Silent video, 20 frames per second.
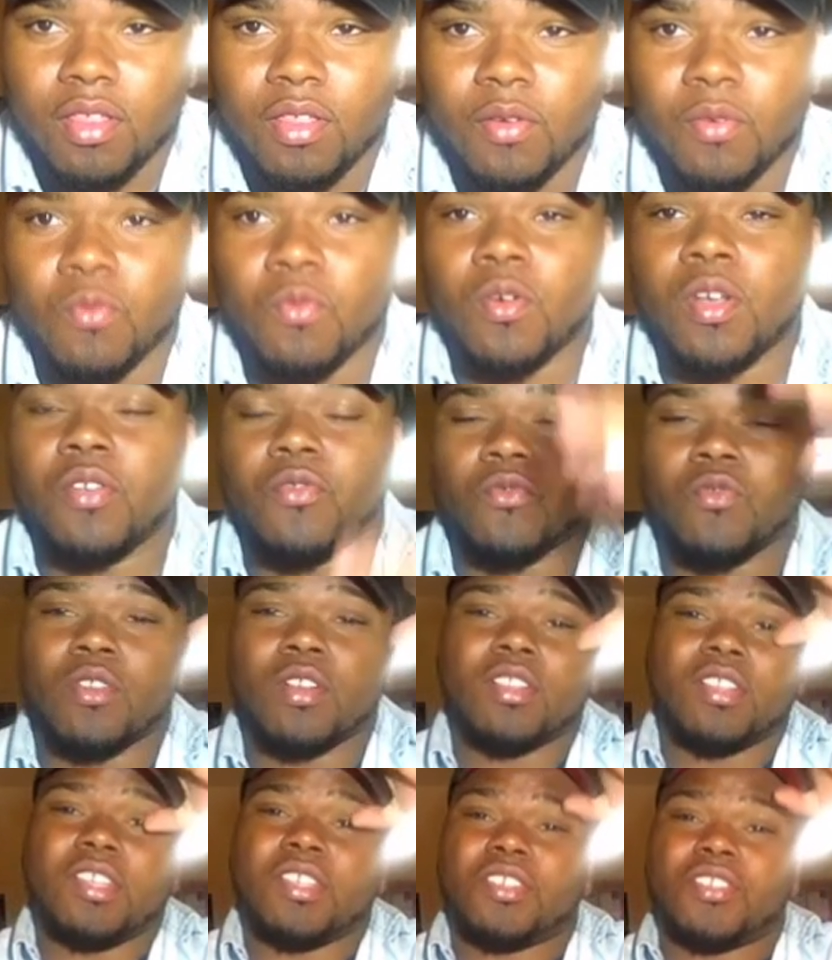What
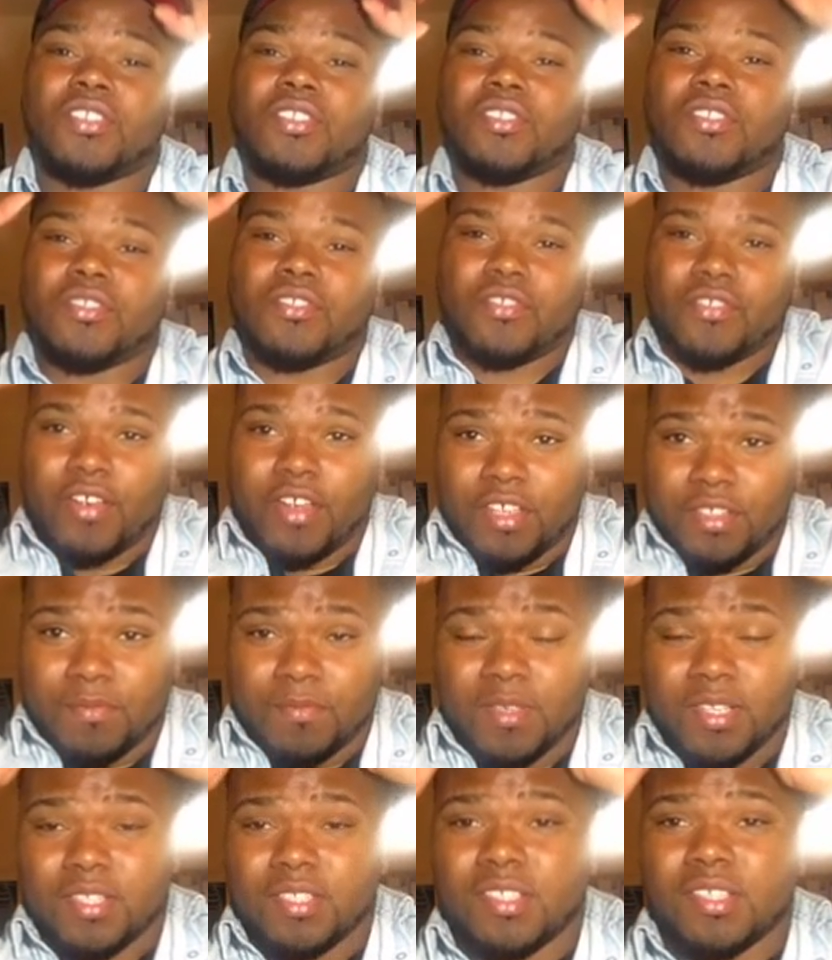really struck
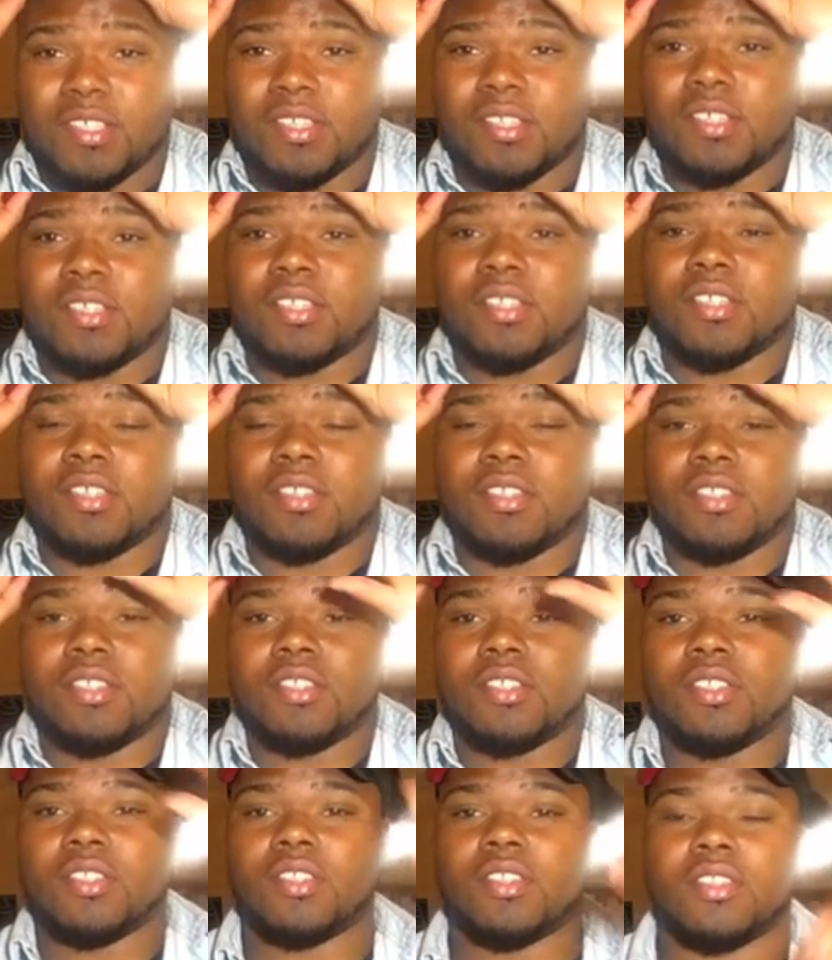me to
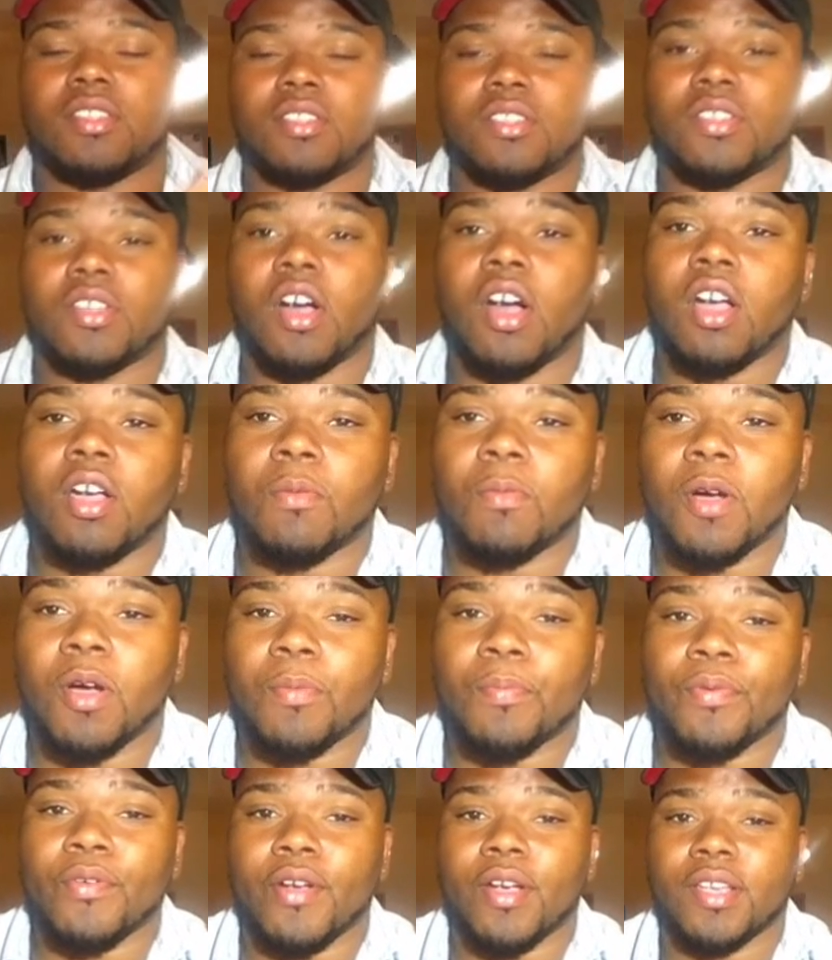talk
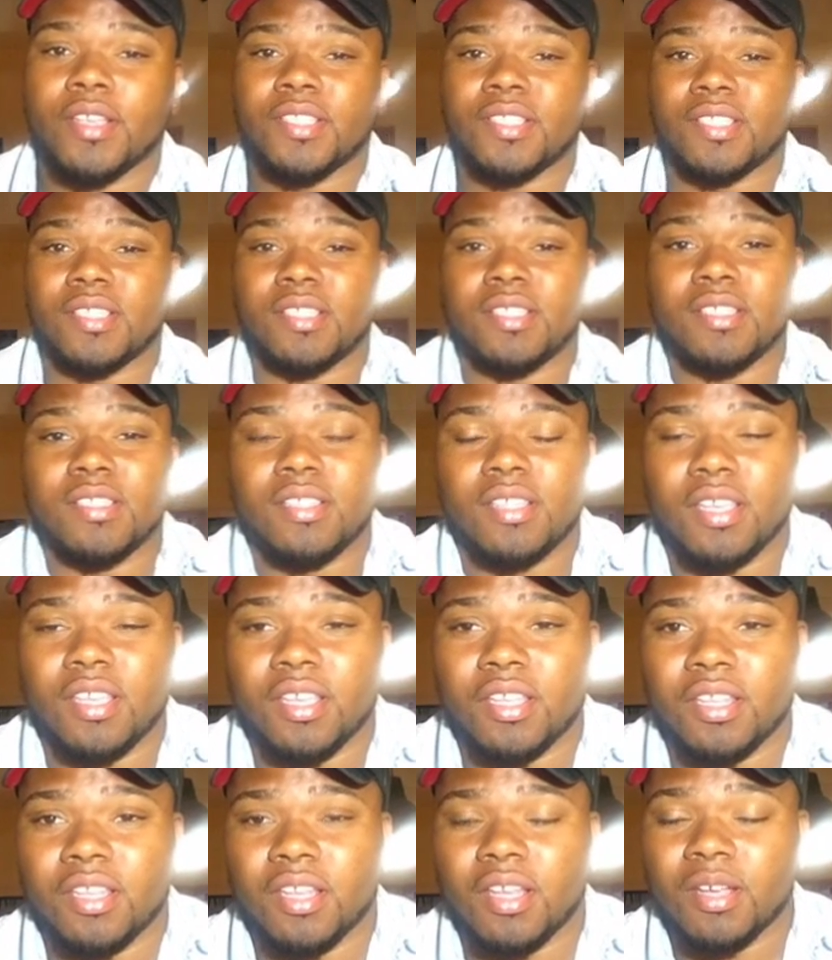about pricing,
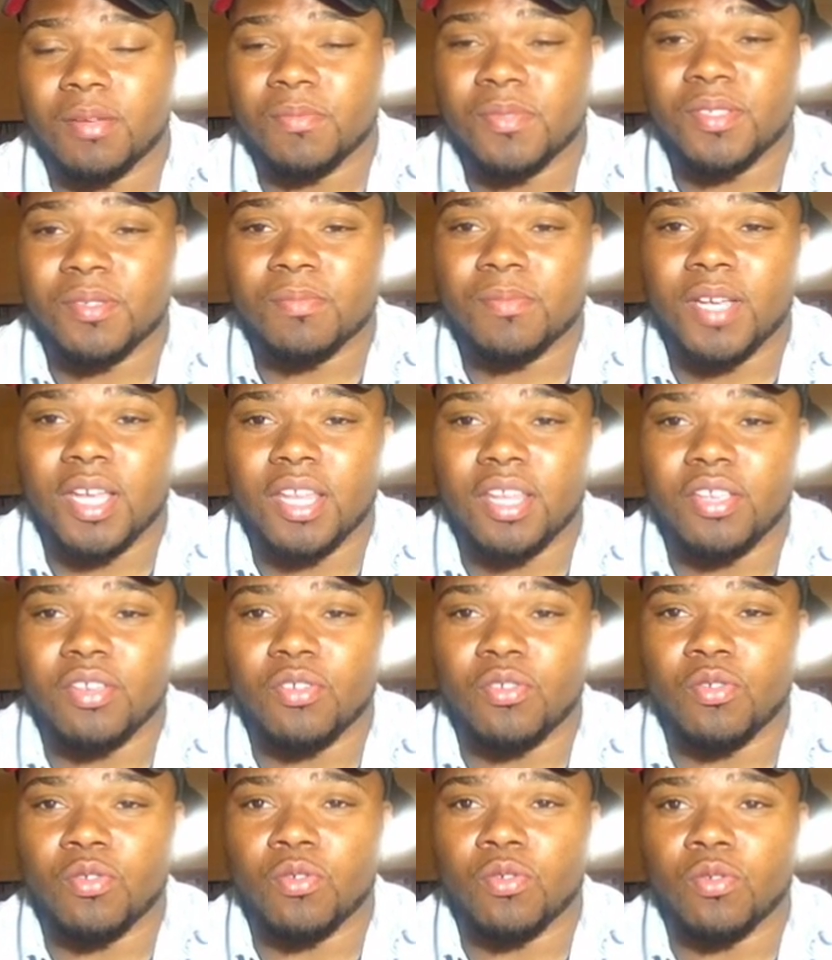and I'm somebody
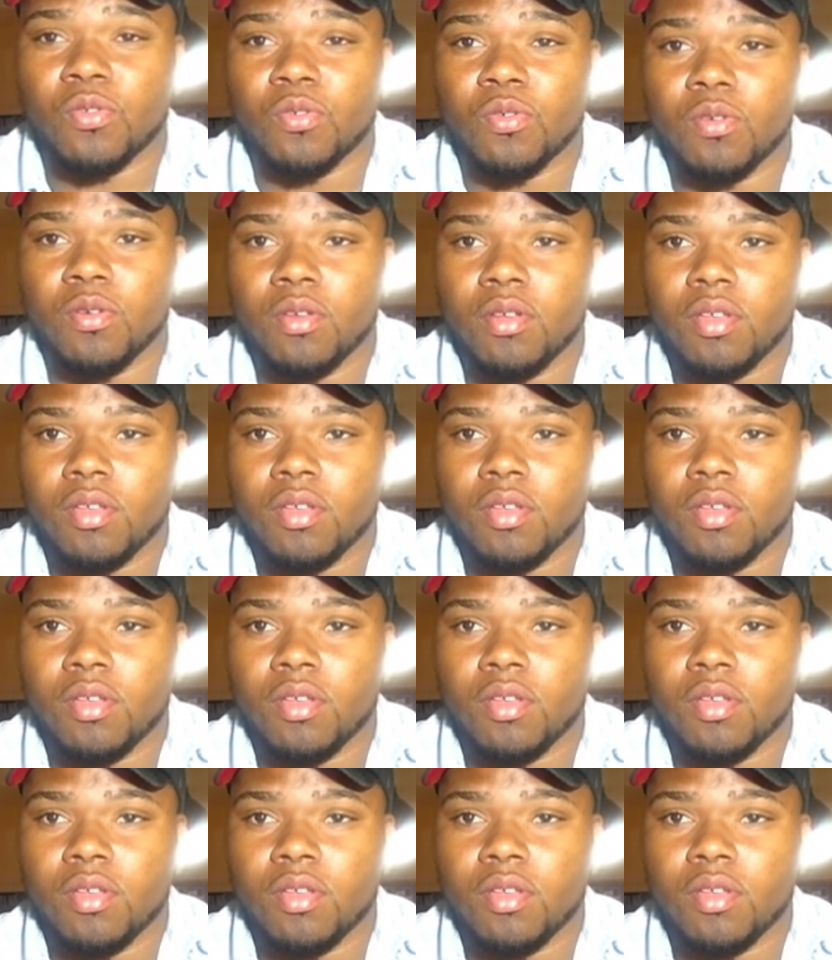who